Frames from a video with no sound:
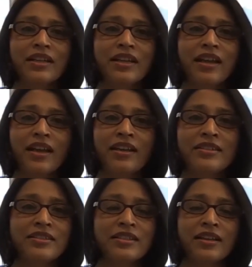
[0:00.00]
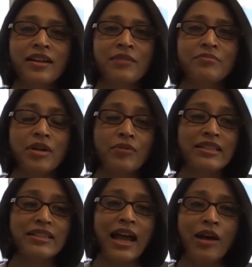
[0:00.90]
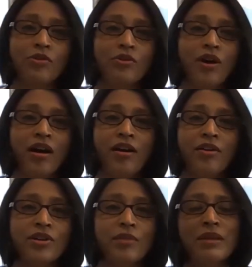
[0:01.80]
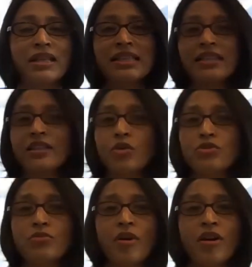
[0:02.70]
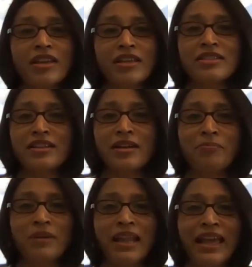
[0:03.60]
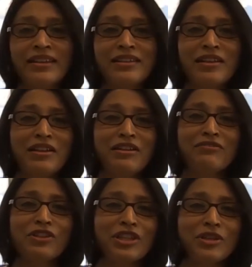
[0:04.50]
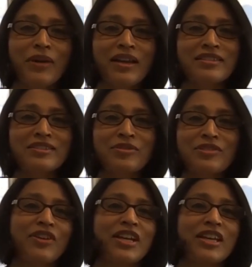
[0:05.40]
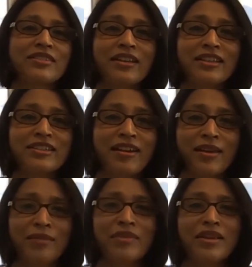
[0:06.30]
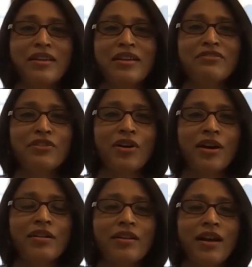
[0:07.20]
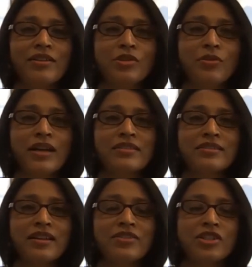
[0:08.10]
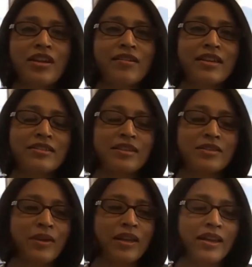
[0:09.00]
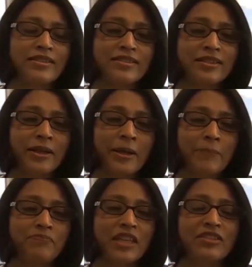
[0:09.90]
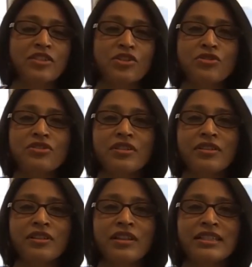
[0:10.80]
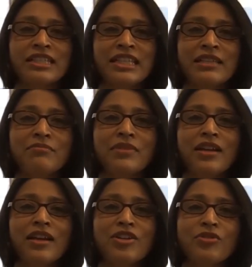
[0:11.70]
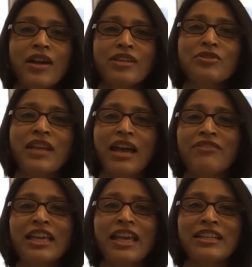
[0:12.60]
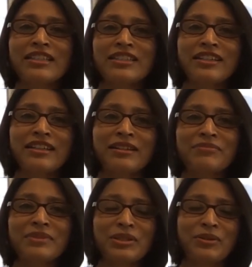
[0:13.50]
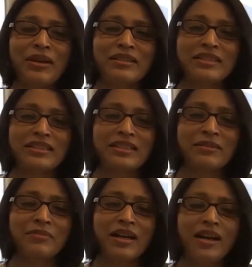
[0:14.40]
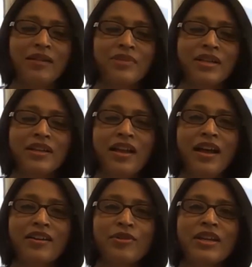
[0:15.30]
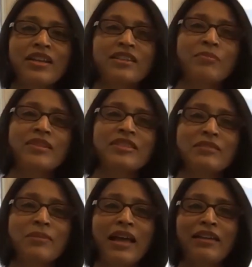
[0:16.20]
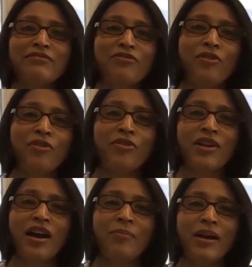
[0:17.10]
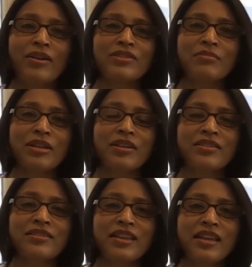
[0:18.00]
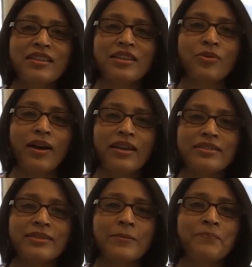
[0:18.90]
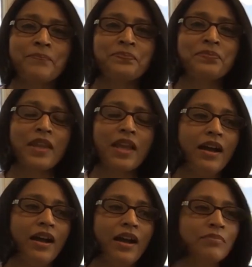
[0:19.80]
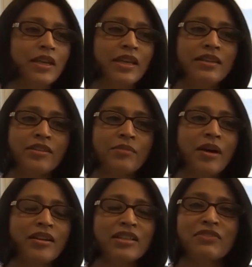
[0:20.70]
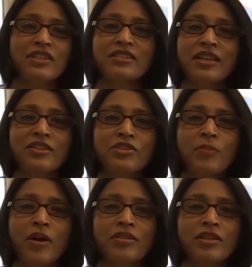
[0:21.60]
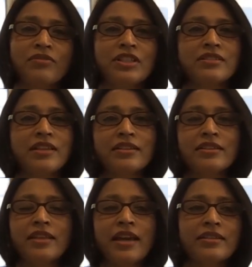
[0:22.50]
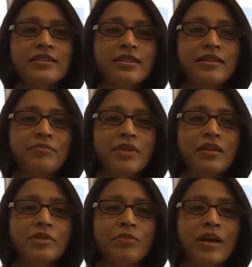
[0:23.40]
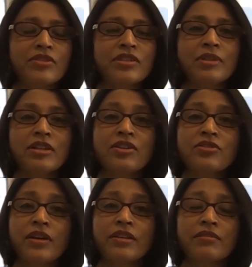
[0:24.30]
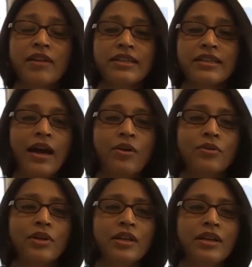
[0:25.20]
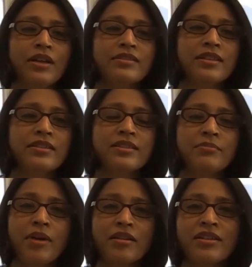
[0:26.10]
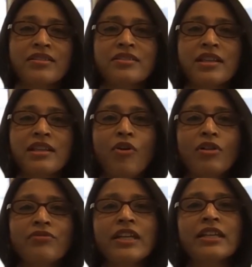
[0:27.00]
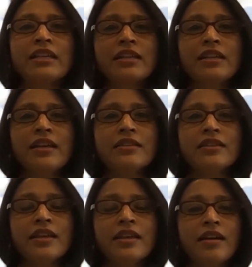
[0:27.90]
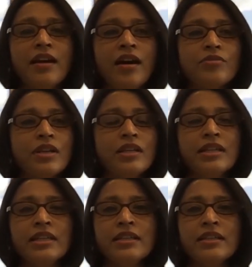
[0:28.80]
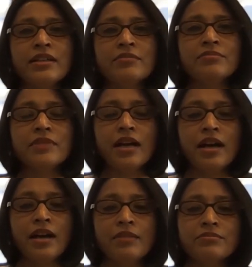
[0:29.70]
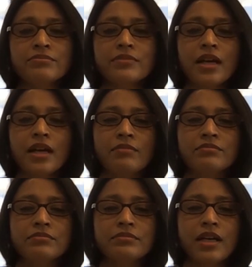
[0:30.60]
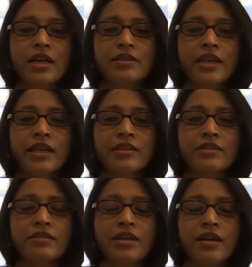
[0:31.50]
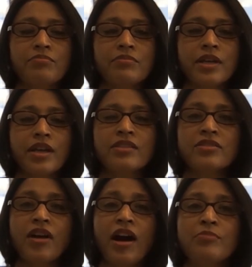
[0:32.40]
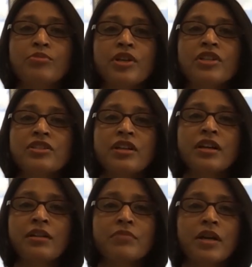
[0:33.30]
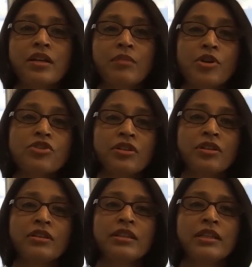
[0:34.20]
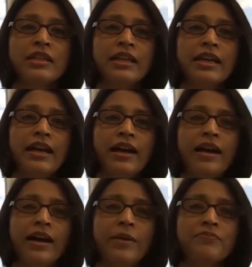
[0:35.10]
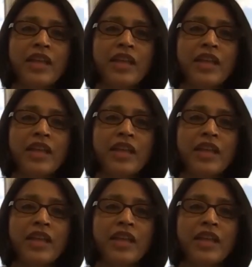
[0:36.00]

and uh, right now are building the go-to-market uh, plan for the U.S. So it's a very exciting time for uh, U.S. generics as well as um, institutional uh, team trying to navigate, uh, you know, and uh, um, create the business plan for biosimilars in the U.S. Um, in other markets, we decided to partner. We decided that you know biosimilars right right now, since the market is still evolving, they are really um, um, um uh, they um, it's a hybrid uh, commercial um,